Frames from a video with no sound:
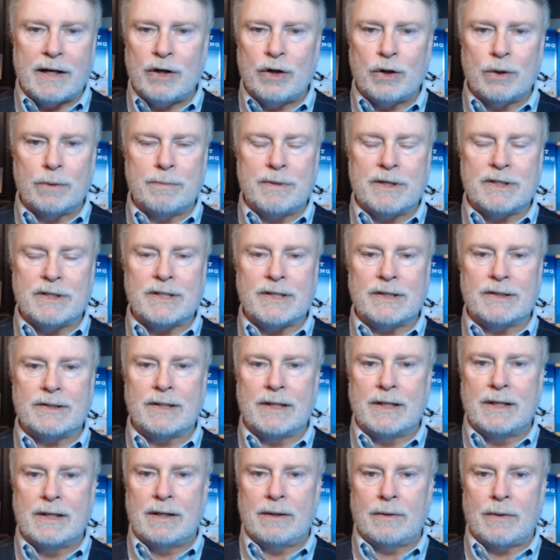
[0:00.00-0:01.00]
in your business,
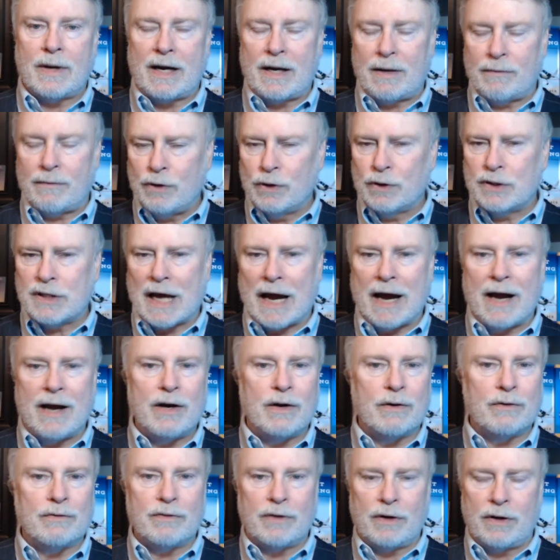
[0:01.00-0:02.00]
right, if you're
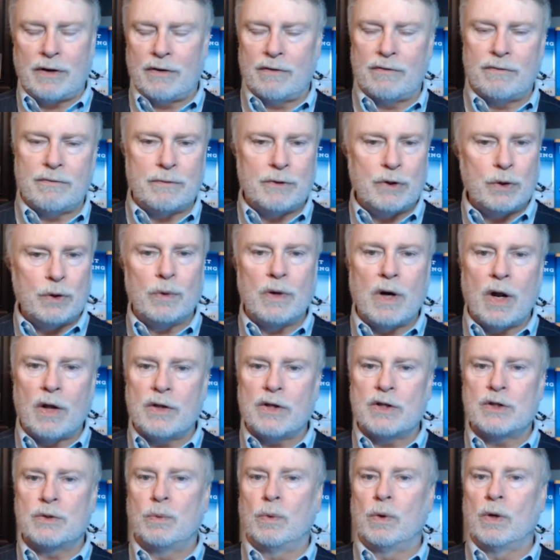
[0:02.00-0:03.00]
tired of doing all
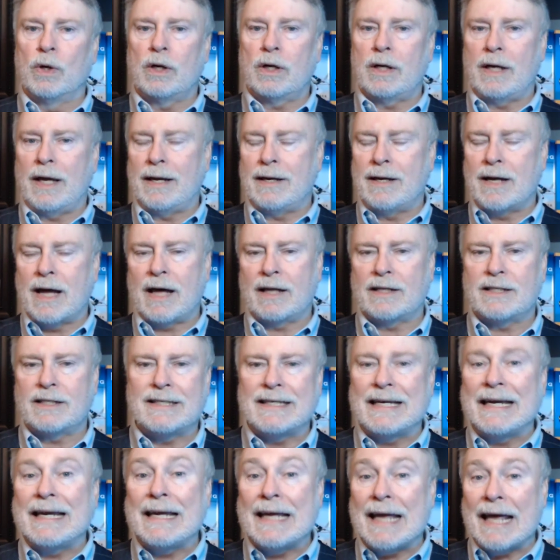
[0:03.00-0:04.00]
this work and not
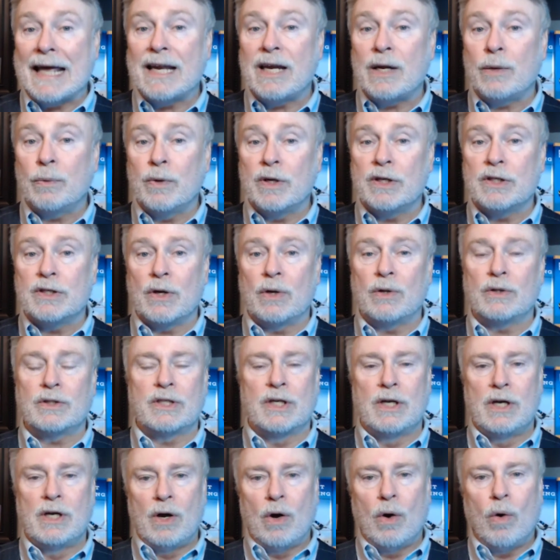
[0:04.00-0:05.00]
seeing any
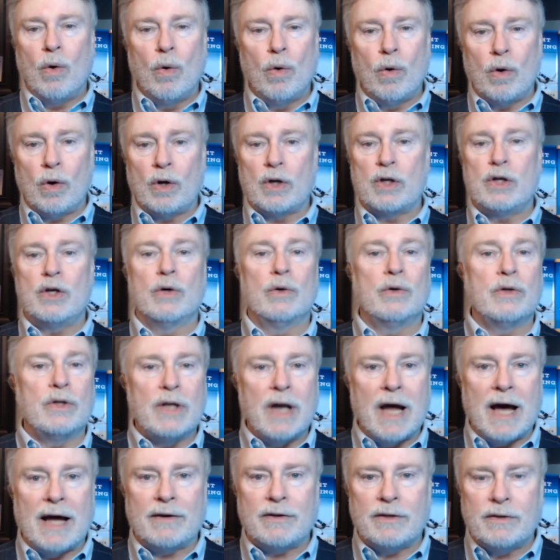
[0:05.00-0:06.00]
results, or you're
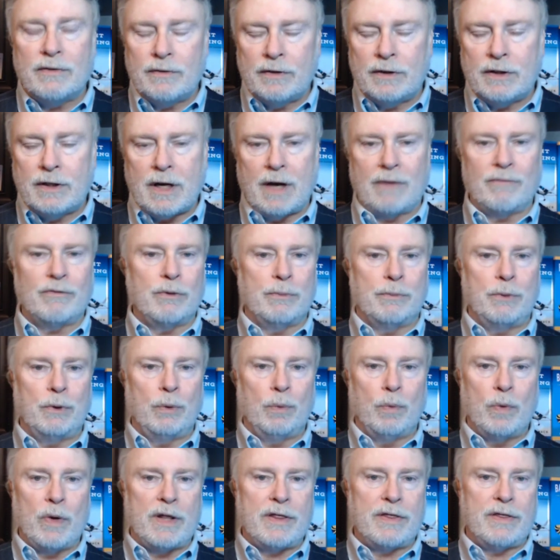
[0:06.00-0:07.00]
not
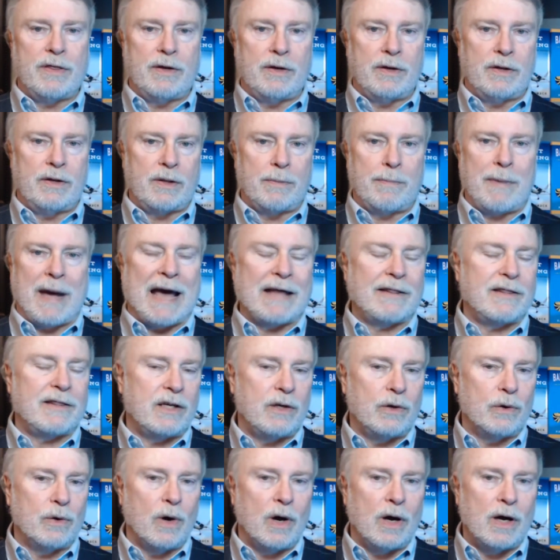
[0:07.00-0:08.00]
comfortable with the path
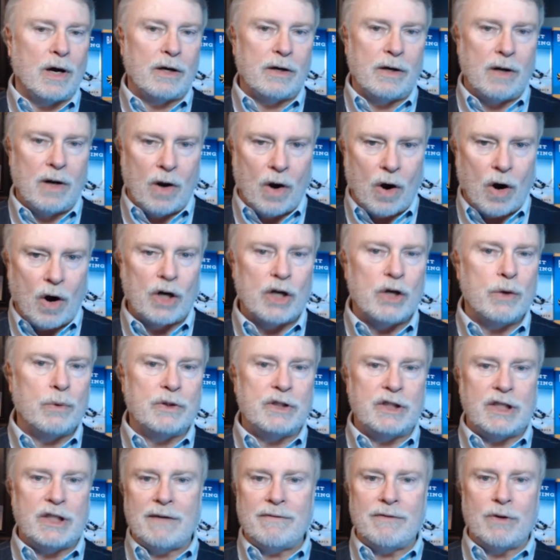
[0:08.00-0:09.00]
that you're on, are you
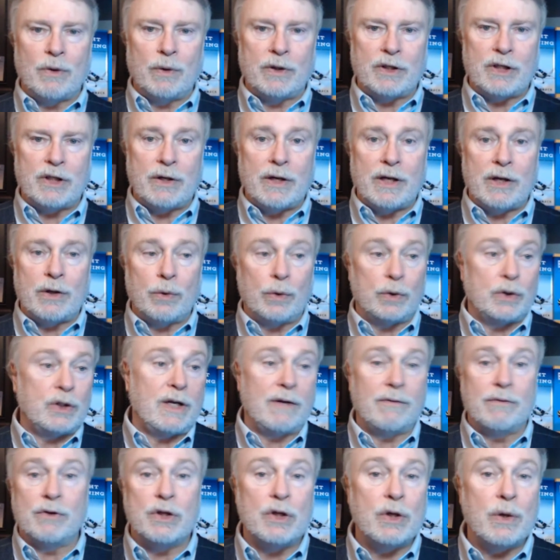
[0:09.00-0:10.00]
achieving what you need to
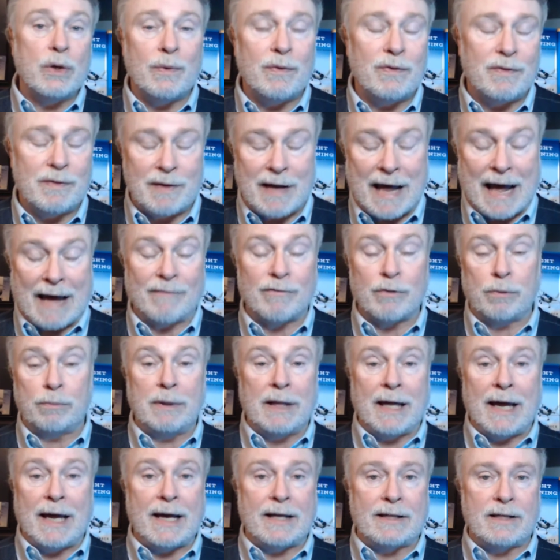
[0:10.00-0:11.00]
achieve? Do you even have a
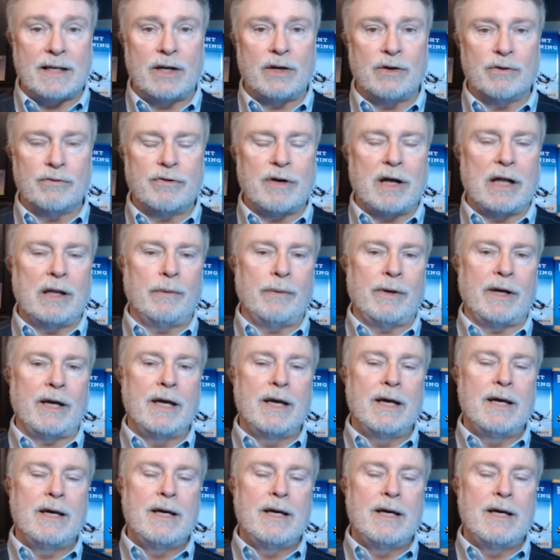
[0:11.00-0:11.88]
plan that you're following?